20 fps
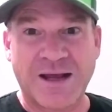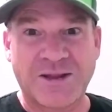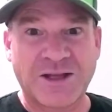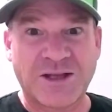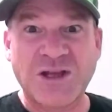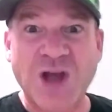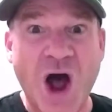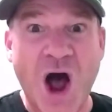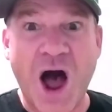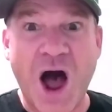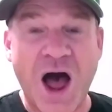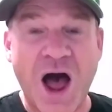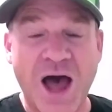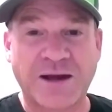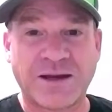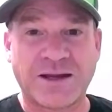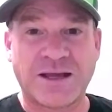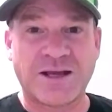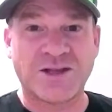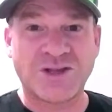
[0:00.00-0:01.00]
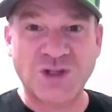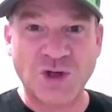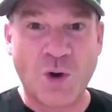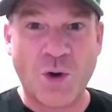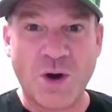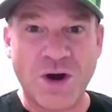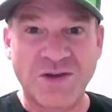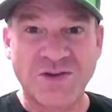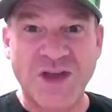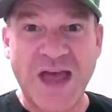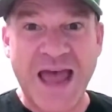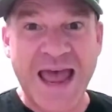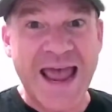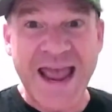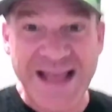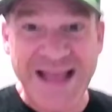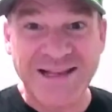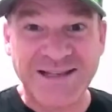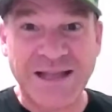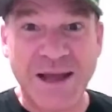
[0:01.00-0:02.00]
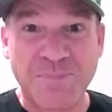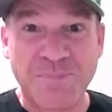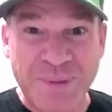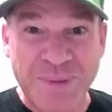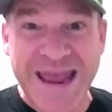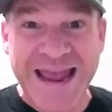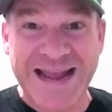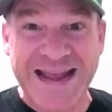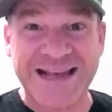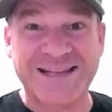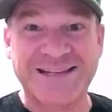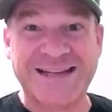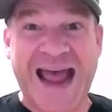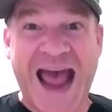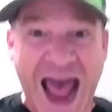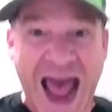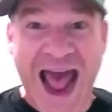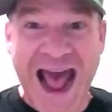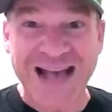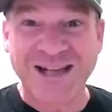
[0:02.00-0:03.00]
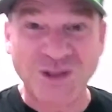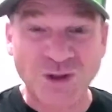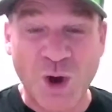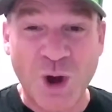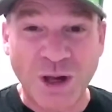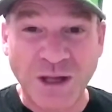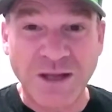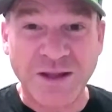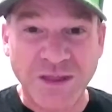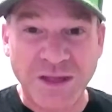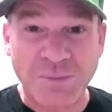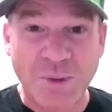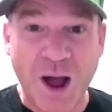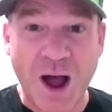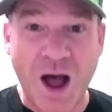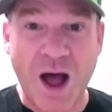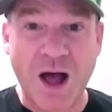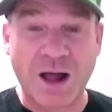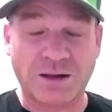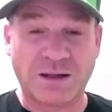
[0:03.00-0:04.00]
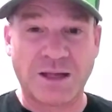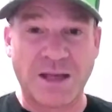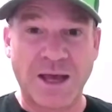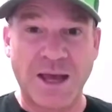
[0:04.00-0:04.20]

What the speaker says: God, Source, is the biggest asshole of them all.